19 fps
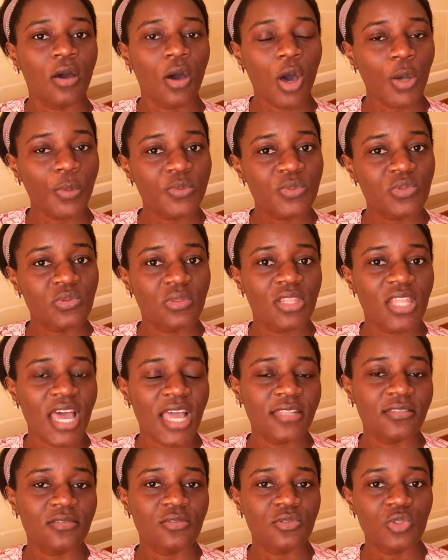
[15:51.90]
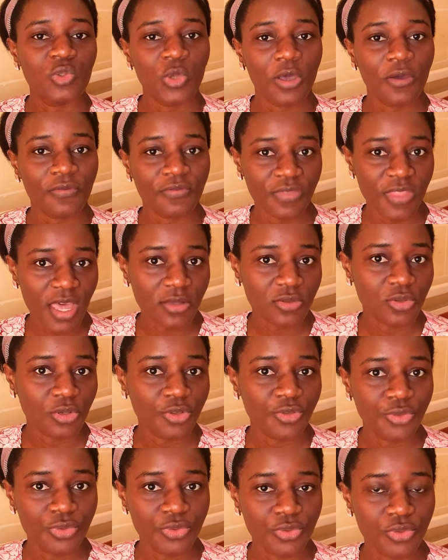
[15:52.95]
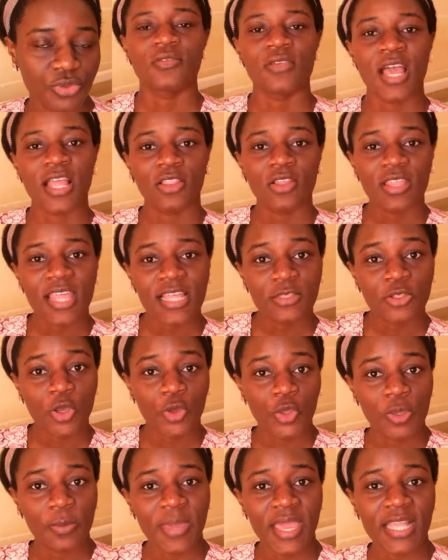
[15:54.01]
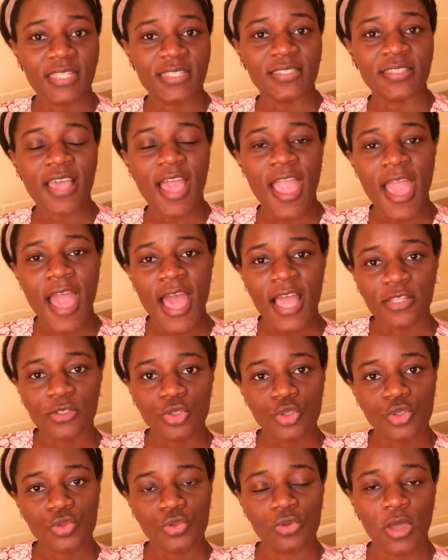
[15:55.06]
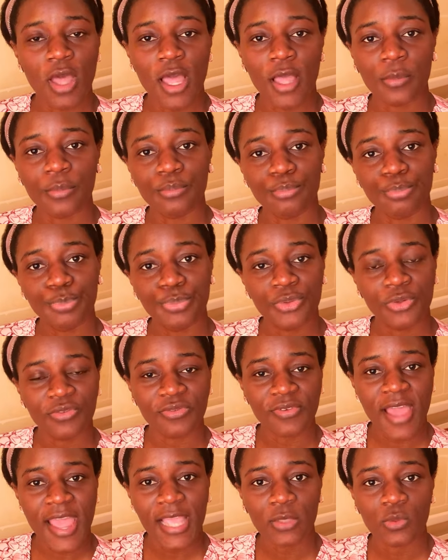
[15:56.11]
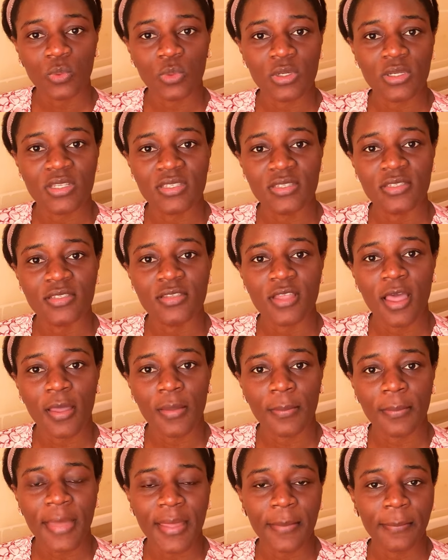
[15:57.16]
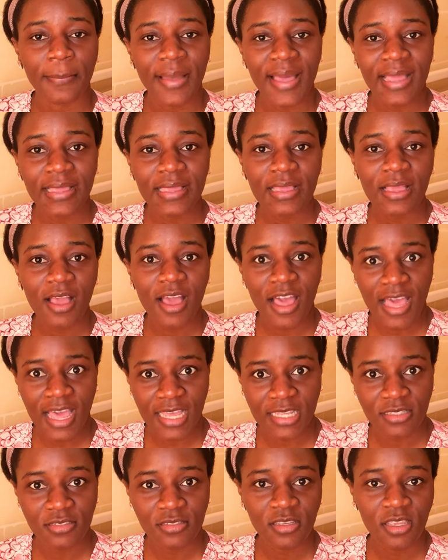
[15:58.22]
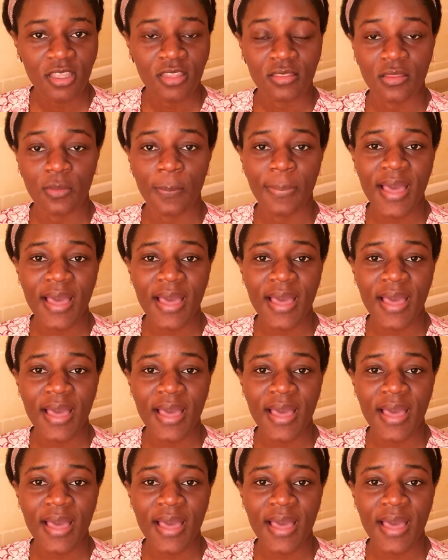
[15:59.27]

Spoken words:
up to that 12,000 euros. So another document I had to provide was my bank card. The